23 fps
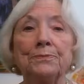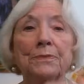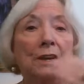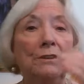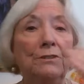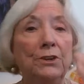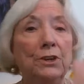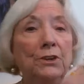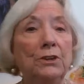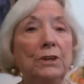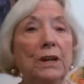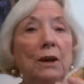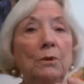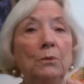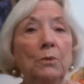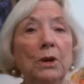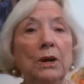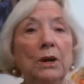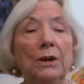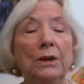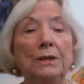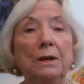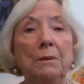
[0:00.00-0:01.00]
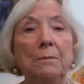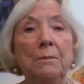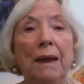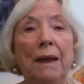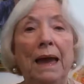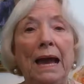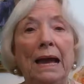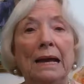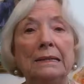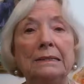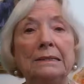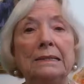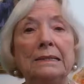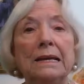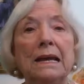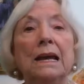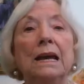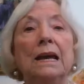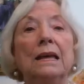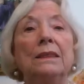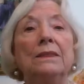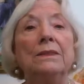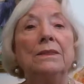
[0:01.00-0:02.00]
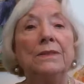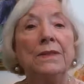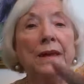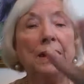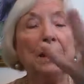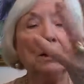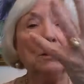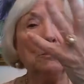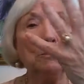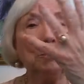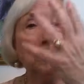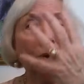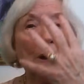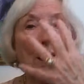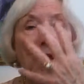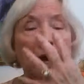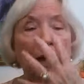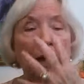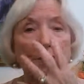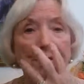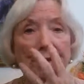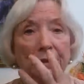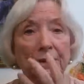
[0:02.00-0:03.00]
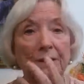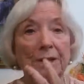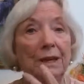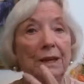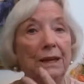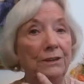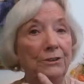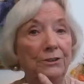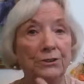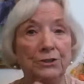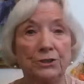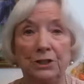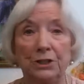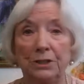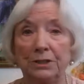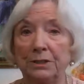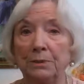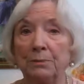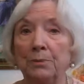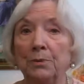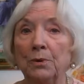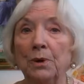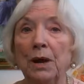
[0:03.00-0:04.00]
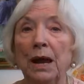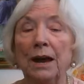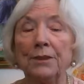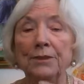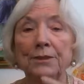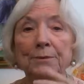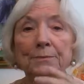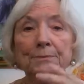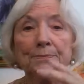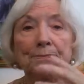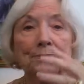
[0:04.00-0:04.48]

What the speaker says: If you're not wearing a mask, their breath, and it's just a breath,